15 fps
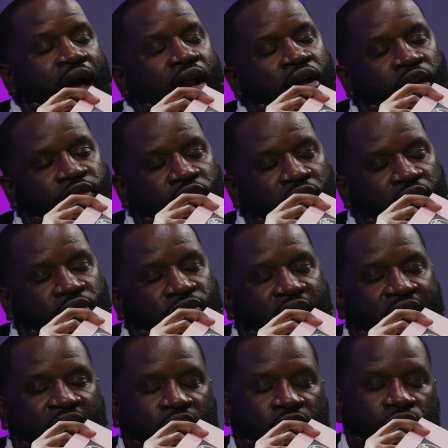kind enough to
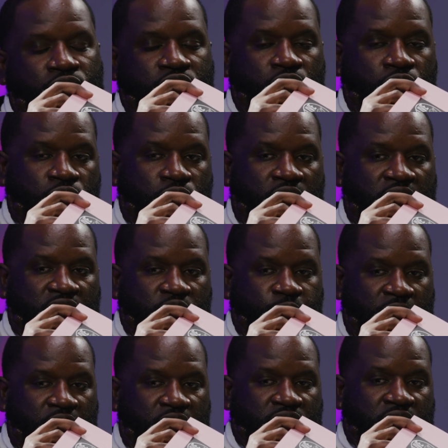invite you to the
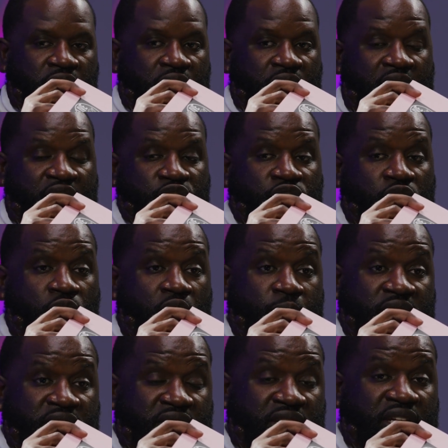experience, and then I show
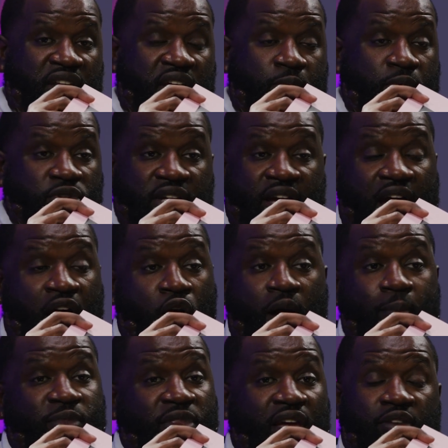up and seeing them, and it was like, oh,
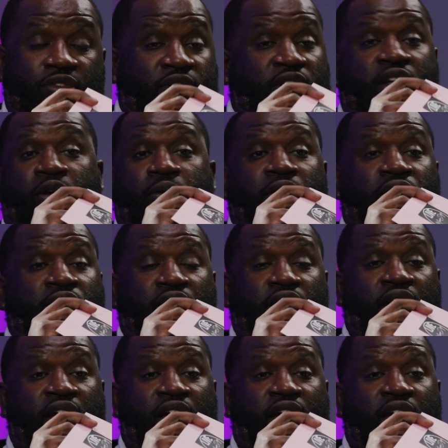I'm definitely not ready.